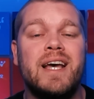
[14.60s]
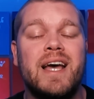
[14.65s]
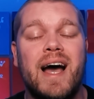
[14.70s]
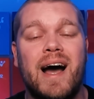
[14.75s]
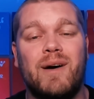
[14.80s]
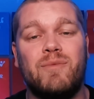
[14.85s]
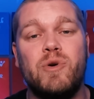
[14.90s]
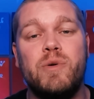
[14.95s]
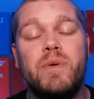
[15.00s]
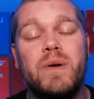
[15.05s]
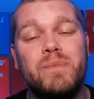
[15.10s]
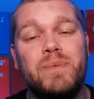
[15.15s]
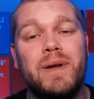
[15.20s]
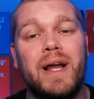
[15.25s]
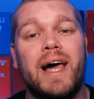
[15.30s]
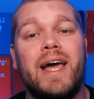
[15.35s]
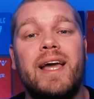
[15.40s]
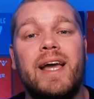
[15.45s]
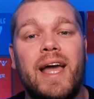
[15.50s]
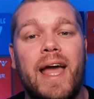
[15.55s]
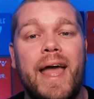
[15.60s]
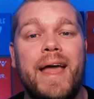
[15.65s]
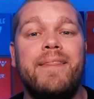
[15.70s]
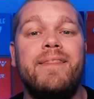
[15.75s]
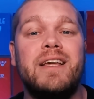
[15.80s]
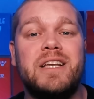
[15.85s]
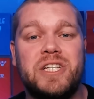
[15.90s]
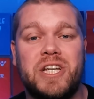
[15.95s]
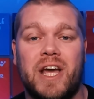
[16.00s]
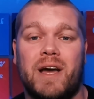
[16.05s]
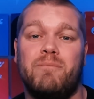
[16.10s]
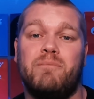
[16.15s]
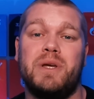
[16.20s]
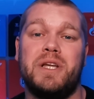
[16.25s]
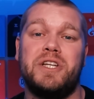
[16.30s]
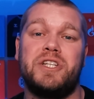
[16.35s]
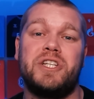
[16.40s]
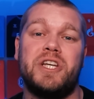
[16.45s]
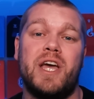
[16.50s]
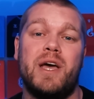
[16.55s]
and will be playing in the
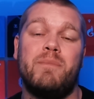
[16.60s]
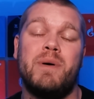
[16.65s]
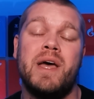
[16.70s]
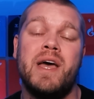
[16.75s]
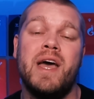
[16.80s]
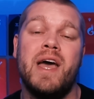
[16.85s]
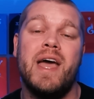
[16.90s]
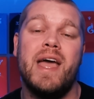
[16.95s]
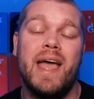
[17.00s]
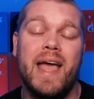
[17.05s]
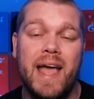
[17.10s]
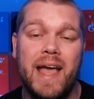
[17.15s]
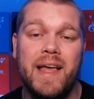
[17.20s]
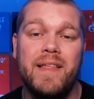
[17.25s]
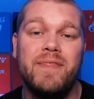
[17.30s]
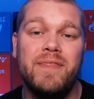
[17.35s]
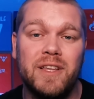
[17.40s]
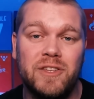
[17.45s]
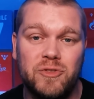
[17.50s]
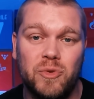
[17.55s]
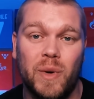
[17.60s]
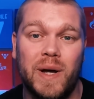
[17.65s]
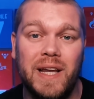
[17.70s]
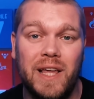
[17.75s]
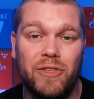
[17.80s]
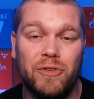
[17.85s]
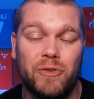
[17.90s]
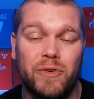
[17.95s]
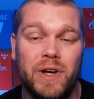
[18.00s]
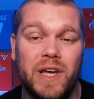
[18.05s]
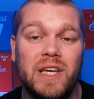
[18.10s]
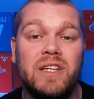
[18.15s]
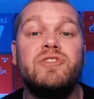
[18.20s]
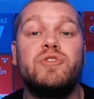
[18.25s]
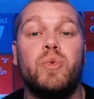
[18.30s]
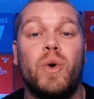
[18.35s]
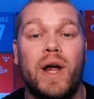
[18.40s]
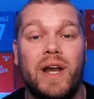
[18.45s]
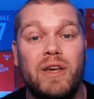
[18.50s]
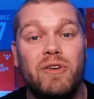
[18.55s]
Championship in the
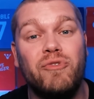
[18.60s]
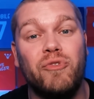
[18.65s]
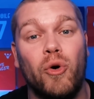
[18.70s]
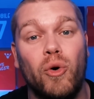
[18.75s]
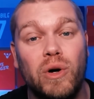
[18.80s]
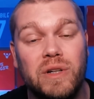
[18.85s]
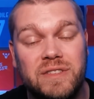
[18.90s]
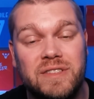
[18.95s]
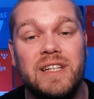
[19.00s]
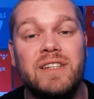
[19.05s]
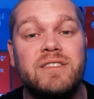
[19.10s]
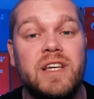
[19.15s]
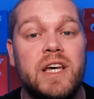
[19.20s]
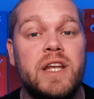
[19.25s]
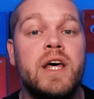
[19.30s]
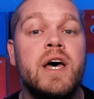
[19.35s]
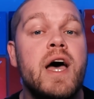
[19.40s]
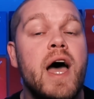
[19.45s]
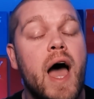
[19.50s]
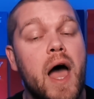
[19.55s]
23-24 season,